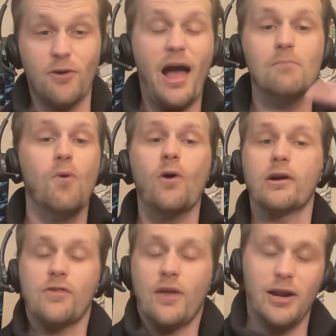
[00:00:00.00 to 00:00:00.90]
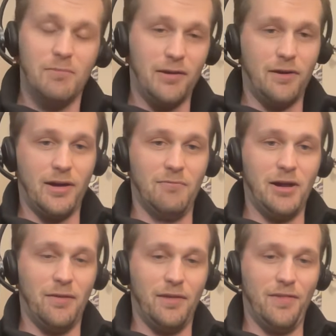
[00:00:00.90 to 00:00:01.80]
So yeah, I'm more excited about talking
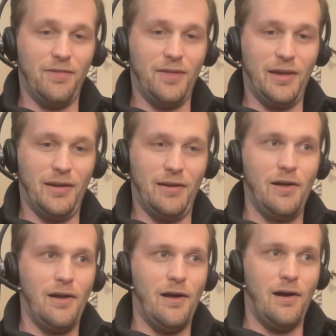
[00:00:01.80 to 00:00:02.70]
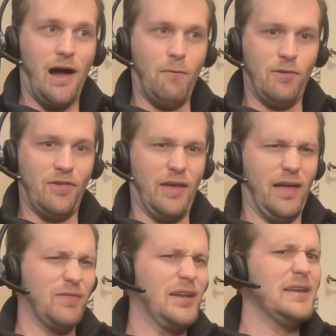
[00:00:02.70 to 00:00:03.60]
about this than I would say
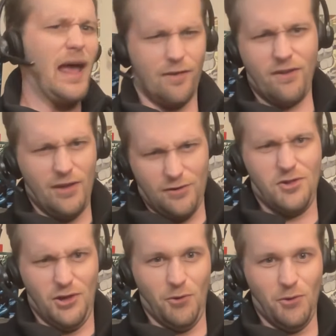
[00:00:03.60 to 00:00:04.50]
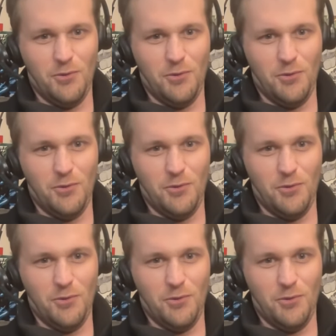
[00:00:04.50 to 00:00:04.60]
like the next issue.